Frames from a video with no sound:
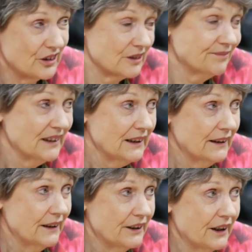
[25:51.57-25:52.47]
So,
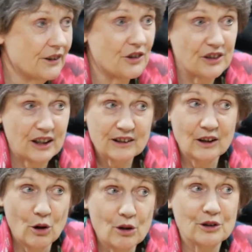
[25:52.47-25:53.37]
yeah, just take
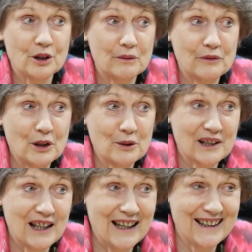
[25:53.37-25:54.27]
the long-term view
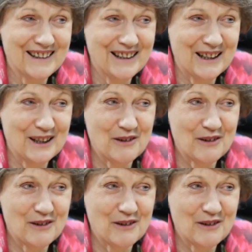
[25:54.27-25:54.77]
and hang in there.